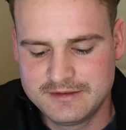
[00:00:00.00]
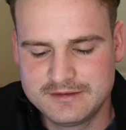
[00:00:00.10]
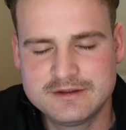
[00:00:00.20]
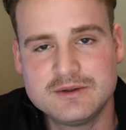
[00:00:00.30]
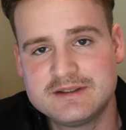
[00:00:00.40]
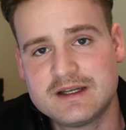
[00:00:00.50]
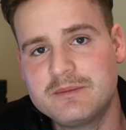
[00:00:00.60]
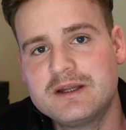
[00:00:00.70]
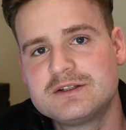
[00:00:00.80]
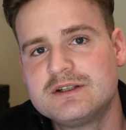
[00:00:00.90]
So as I
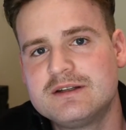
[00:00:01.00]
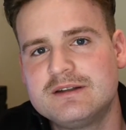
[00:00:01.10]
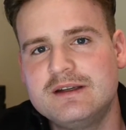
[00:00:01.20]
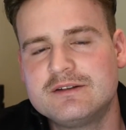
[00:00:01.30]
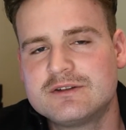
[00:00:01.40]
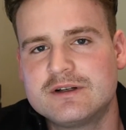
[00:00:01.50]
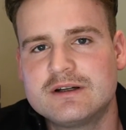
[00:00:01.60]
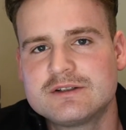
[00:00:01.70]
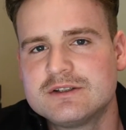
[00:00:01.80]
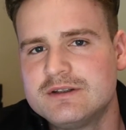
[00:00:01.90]
mentioned in the
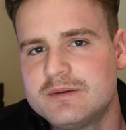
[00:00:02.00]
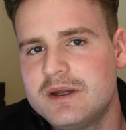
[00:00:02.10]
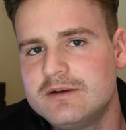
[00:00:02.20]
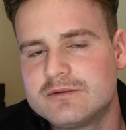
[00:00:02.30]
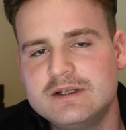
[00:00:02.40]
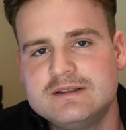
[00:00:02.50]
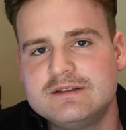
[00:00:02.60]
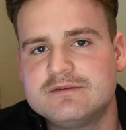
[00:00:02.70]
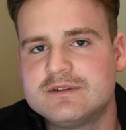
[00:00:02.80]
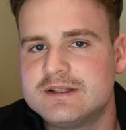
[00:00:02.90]
introduction, the main
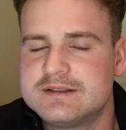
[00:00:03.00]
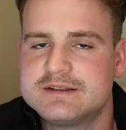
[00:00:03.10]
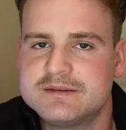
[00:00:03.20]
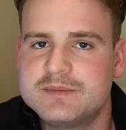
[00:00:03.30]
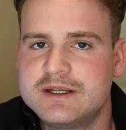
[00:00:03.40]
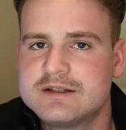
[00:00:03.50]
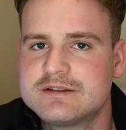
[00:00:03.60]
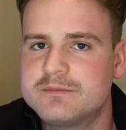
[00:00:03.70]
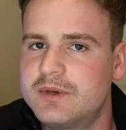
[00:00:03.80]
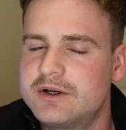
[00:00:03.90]
reason for this is because
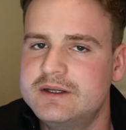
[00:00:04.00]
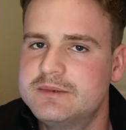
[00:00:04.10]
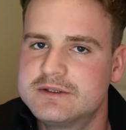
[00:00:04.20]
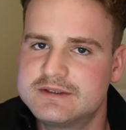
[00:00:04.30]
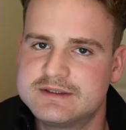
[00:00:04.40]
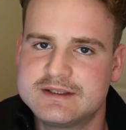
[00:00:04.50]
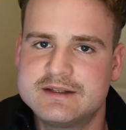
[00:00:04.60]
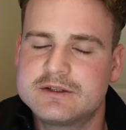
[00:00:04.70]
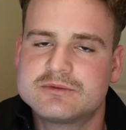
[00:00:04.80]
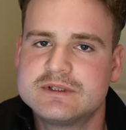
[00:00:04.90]
of bodybuilders
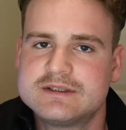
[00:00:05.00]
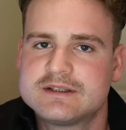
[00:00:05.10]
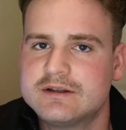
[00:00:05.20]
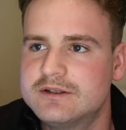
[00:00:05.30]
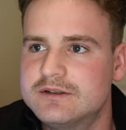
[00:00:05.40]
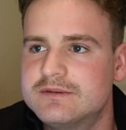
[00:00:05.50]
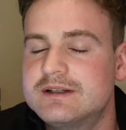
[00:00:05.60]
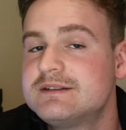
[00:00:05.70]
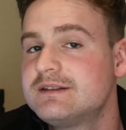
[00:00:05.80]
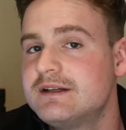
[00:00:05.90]
and the risk of
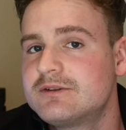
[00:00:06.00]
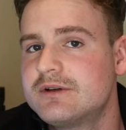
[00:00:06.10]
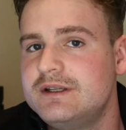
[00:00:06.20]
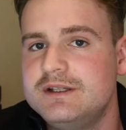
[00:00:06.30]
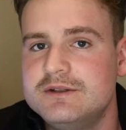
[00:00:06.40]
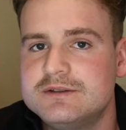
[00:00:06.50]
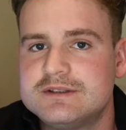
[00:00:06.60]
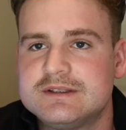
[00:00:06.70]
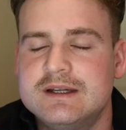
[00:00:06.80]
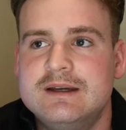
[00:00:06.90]
steroid
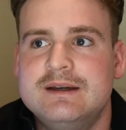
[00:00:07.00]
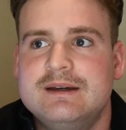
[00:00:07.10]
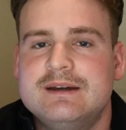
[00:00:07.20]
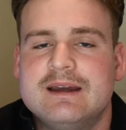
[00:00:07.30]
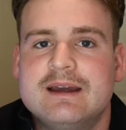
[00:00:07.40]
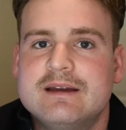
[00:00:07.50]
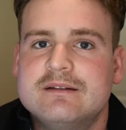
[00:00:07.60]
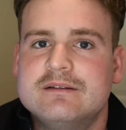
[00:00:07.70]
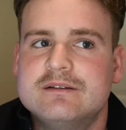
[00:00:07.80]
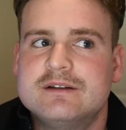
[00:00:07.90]
use
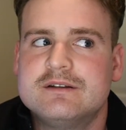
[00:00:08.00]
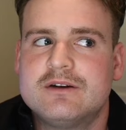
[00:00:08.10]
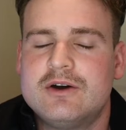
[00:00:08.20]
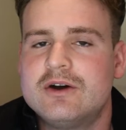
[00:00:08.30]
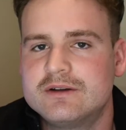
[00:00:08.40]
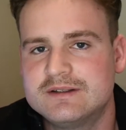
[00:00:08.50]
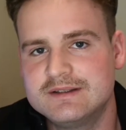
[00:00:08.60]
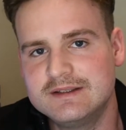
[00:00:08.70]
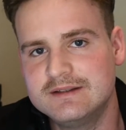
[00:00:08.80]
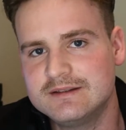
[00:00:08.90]
and heart
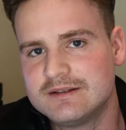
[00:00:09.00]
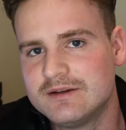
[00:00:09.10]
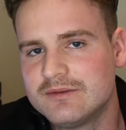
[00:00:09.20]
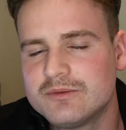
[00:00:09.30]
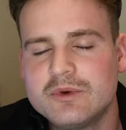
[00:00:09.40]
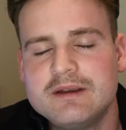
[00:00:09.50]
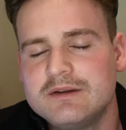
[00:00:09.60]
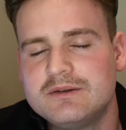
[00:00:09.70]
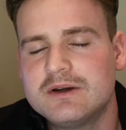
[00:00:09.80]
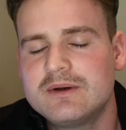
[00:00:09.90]
disease. We
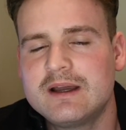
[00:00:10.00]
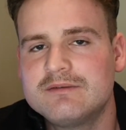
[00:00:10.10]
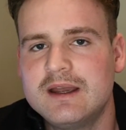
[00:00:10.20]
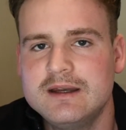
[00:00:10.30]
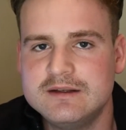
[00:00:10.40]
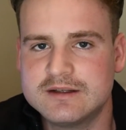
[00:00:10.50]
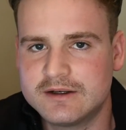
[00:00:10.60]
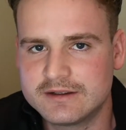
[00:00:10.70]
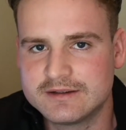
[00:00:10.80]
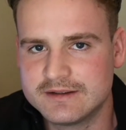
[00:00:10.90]
don't have any
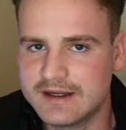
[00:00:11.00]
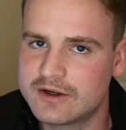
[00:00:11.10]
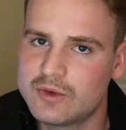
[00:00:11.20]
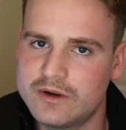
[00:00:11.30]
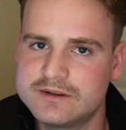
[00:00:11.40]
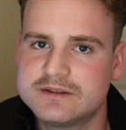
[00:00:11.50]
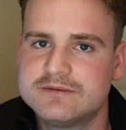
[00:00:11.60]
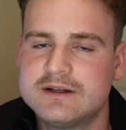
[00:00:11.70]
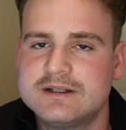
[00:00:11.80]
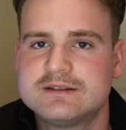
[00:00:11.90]
data that
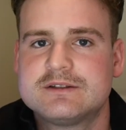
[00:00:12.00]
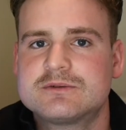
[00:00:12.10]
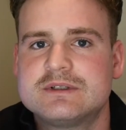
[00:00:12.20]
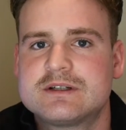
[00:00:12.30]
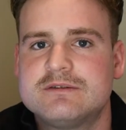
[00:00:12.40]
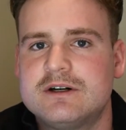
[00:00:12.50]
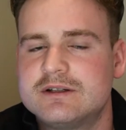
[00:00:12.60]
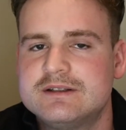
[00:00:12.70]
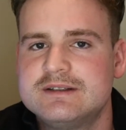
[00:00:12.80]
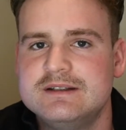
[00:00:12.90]
quantifies the risk of
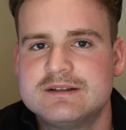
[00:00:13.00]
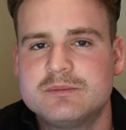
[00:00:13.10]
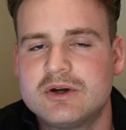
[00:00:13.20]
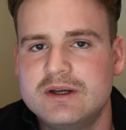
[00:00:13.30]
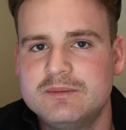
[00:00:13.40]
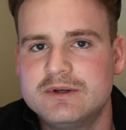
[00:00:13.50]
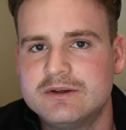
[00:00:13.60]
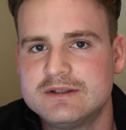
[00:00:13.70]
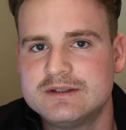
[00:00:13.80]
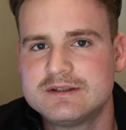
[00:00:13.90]
heart disease in
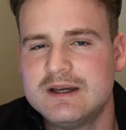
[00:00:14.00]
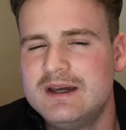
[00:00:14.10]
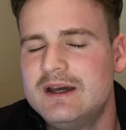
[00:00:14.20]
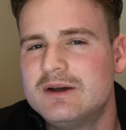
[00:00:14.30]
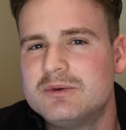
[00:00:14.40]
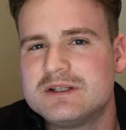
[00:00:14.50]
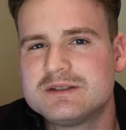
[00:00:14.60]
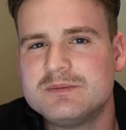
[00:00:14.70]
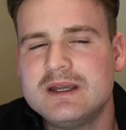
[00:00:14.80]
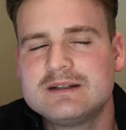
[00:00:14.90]
bodybuilders,
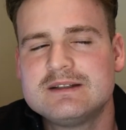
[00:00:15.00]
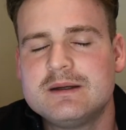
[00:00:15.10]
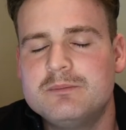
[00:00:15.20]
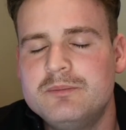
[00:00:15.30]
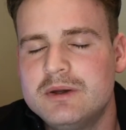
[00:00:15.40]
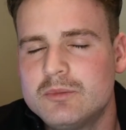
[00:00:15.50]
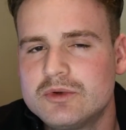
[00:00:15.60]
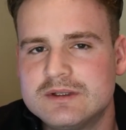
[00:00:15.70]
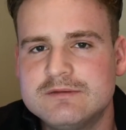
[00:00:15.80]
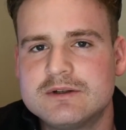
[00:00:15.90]
which makes it a bit more
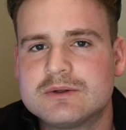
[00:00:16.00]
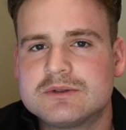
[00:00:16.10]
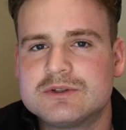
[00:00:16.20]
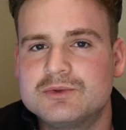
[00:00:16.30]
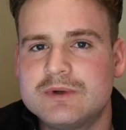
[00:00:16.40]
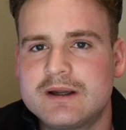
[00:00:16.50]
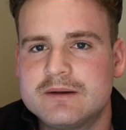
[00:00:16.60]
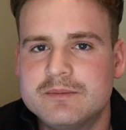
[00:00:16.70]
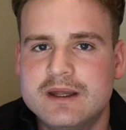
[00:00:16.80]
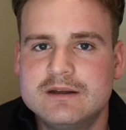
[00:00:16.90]
difficult to
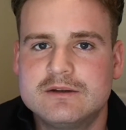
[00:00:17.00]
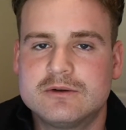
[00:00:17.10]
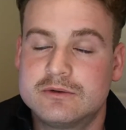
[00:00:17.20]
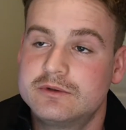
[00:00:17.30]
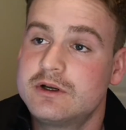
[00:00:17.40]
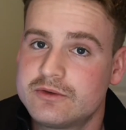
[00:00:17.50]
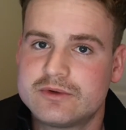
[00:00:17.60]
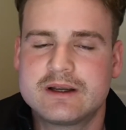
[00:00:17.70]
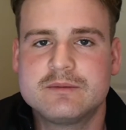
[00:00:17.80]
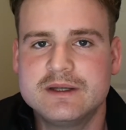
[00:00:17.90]
recommend or not
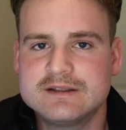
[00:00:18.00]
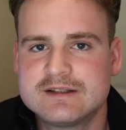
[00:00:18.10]
recommend